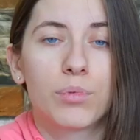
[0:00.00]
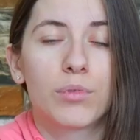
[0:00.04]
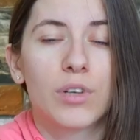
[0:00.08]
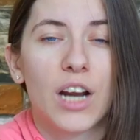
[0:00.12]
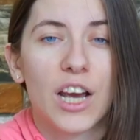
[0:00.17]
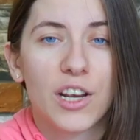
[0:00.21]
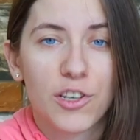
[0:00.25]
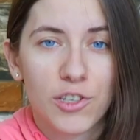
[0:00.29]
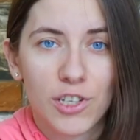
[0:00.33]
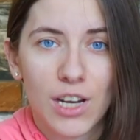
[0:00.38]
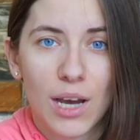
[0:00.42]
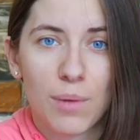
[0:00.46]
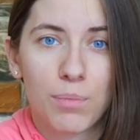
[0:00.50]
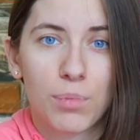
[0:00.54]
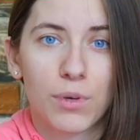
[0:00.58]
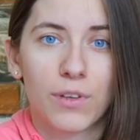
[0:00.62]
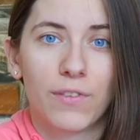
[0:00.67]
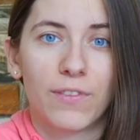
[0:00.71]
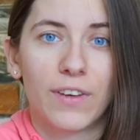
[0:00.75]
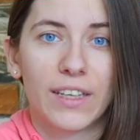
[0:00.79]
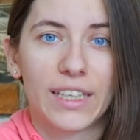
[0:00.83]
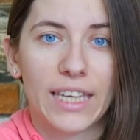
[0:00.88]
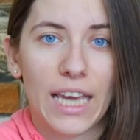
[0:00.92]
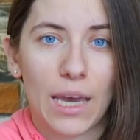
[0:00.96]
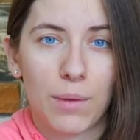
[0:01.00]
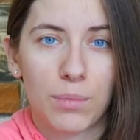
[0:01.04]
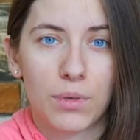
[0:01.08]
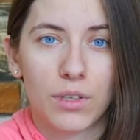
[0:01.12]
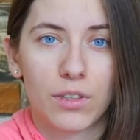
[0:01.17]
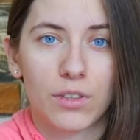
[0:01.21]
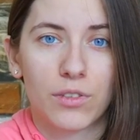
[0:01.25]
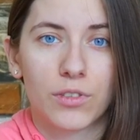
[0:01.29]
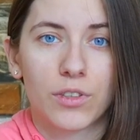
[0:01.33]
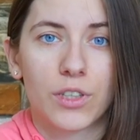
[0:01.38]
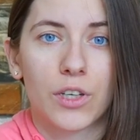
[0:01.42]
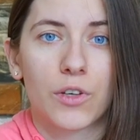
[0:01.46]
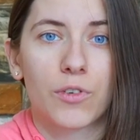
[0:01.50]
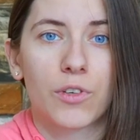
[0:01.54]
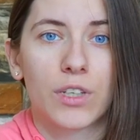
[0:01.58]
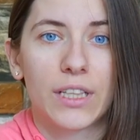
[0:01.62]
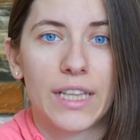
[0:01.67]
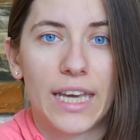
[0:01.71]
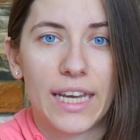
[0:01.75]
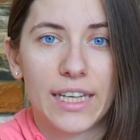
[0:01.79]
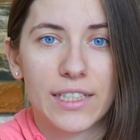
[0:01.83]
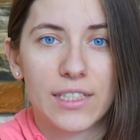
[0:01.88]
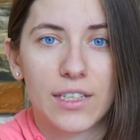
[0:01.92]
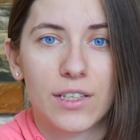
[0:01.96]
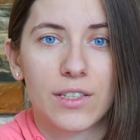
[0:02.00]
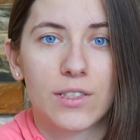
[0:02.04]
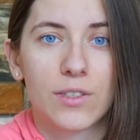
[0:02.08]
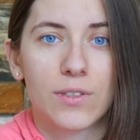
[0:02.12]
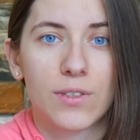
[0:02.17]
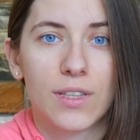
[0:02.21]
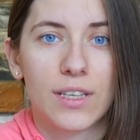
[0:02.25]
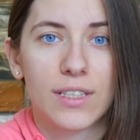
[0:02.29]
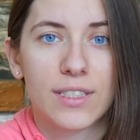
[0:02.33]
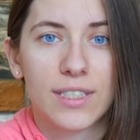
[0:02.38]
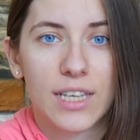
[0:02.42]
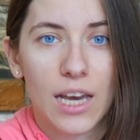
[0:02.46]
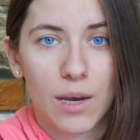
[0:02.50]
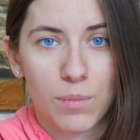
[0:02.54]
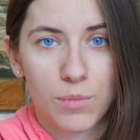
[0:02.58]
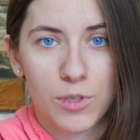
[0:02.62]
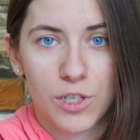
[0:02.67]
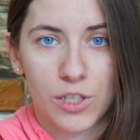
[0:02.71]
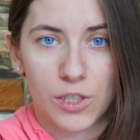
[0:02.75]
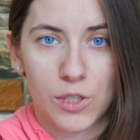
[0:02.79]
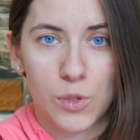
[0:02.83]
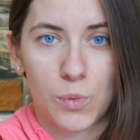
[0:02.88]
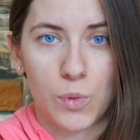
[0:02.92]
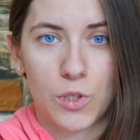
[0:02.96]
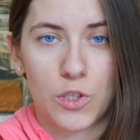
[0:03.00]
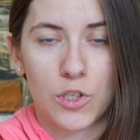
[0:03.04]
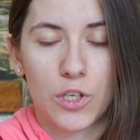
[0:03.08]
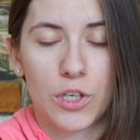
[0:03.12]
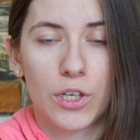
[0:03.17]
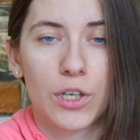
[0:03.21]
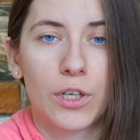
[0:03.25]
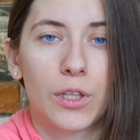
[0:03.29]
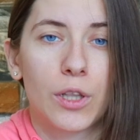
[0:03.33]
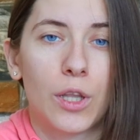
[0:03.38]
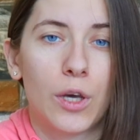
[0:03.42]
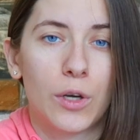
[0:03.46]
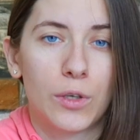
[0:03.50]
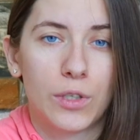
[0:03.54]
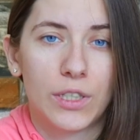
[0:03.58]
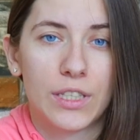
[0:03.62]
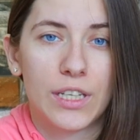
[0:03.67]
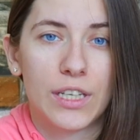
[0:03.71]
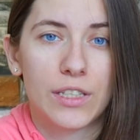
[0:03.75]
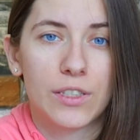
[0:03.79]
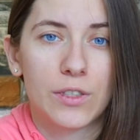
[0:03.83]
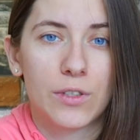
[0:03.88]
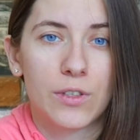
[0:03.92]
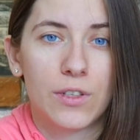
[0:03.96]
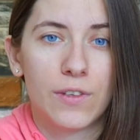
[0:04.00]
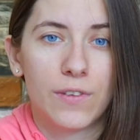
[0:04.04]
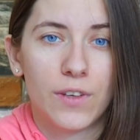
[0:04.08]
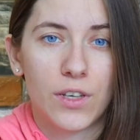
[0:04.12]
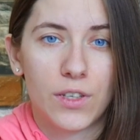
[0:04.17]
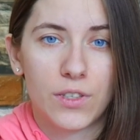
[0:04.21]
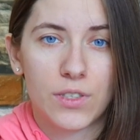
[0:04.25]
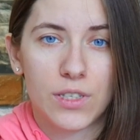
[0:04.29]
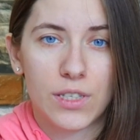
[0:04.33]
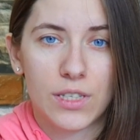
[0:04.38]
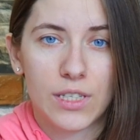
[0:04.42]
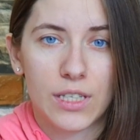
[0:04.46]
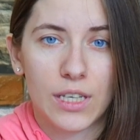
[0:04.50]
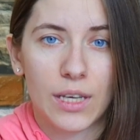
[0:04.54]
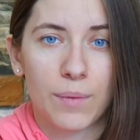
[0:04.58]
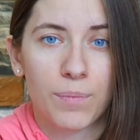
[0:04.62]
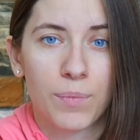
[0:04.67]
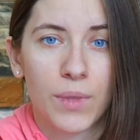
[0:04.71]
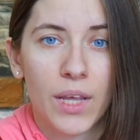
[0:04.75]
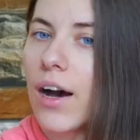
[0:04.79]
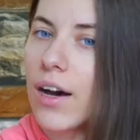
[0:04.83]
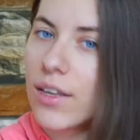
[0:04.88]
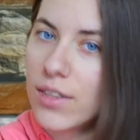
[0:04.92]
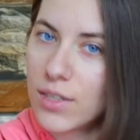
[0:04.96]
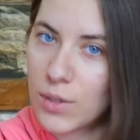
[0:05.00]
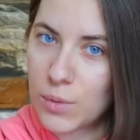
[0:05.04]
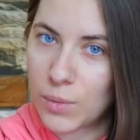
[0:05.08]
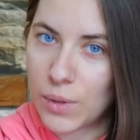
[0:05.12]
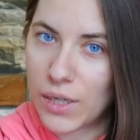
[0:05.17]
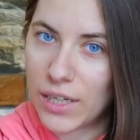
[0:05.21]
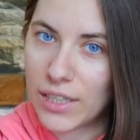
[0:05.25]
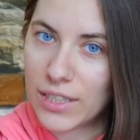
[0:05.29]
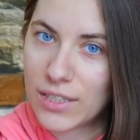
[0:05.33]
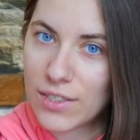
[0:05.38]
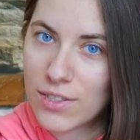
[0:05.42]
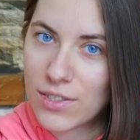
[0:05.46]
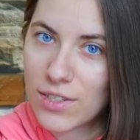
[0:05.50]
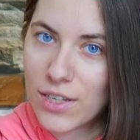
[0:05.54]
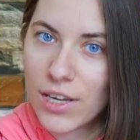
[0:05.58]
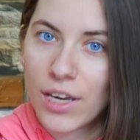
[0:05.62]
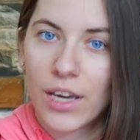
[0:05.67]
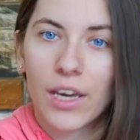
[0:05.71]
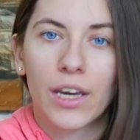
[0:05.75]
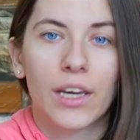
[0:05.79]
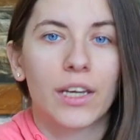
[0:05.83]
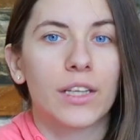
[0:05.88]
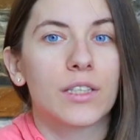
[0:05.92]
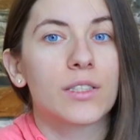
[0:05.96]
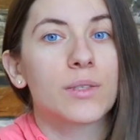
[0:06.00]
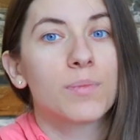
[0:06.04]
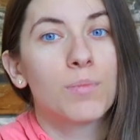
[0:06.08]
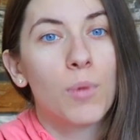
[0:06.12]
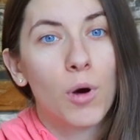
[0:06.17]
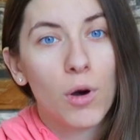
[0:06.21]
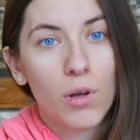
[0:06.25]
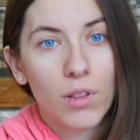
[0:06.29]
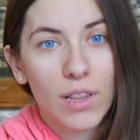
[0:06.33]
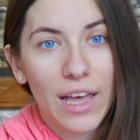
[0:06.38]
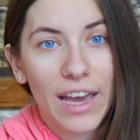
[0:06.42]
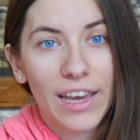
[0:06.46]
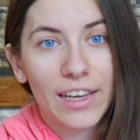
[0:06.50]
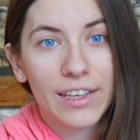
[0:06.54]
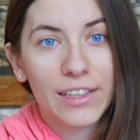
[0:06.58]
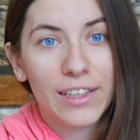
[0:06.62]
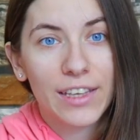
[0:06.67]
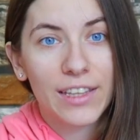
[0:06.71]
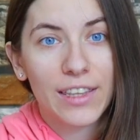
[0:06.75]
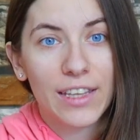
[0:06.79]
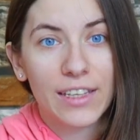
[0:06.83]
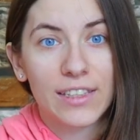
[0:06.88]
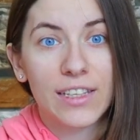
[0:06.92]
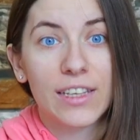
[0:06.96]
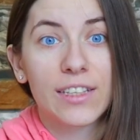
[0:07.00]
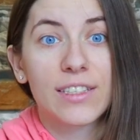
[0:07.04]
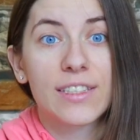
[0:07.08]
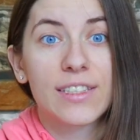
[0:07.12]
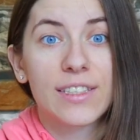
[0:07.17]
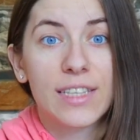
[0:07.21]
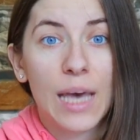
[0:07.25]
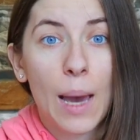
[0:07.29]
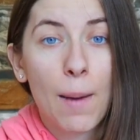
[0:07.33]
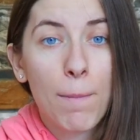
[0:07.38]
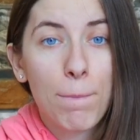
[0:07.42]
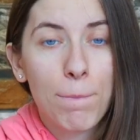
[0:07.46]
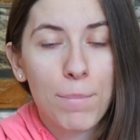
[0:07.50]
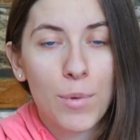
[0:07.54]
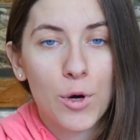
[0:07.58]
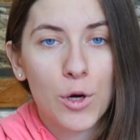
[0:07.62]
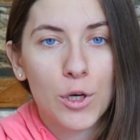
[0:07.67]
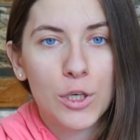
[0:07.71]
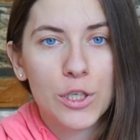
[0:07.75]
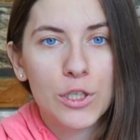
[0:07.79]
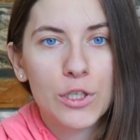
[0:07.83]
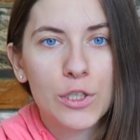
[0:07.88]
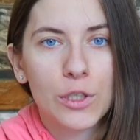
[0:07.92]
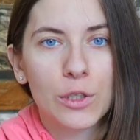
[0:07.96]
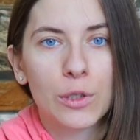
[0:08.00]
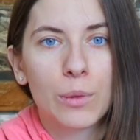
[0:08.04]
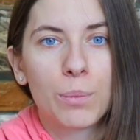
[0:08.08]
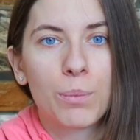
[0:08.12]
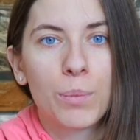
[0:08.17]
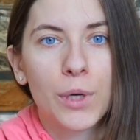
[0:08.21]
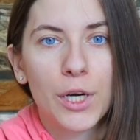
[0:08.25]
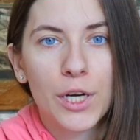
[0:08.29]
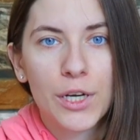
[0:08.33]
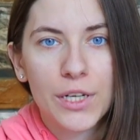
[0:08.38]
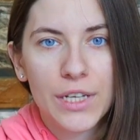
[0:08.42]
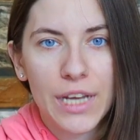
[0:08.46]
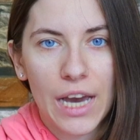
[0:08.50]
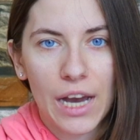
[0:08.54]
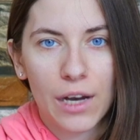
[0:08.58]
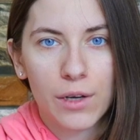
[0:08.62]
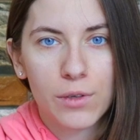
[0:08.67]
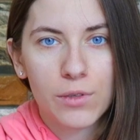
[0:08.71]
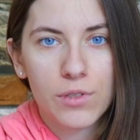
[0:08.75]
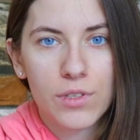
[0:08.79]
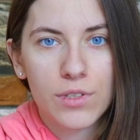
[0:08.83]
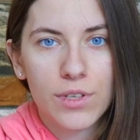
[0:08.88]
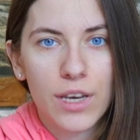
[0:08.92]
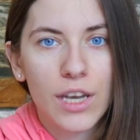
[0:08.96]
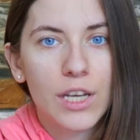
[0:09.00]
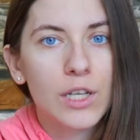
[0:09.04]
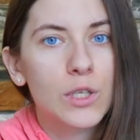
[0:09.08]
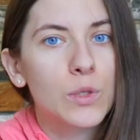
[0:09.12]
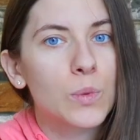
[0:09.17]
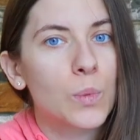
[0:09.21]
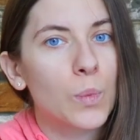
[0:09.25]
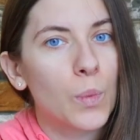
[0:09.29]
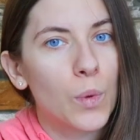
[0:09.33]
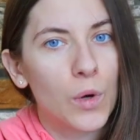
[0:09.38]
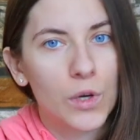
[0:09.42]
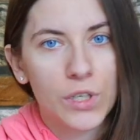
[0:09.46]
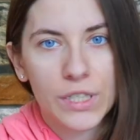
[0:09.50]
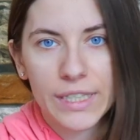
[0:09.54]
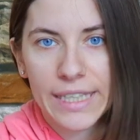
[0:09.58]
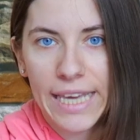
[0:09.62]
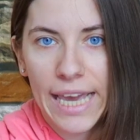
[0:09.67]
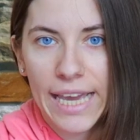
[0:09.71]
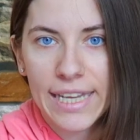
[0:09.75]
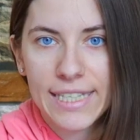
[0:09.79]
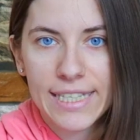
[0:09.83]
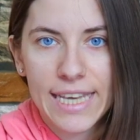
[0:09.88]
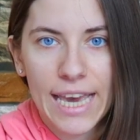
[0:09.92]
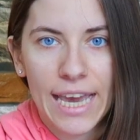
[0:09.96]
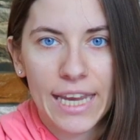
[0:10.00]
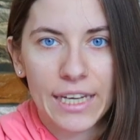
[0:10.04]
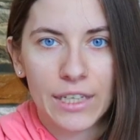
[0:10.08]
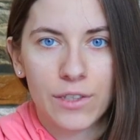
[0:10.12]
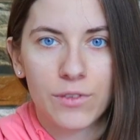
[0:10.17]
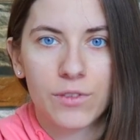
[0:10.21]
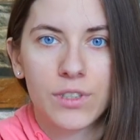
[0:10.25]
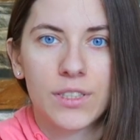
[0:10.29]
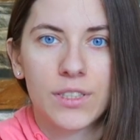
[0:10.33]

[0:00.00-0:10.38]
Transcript: Brush up on vocabulary related to the subjects which you are learning at university. Otherwise, it's more likely that at some point you'll burn out and won't get any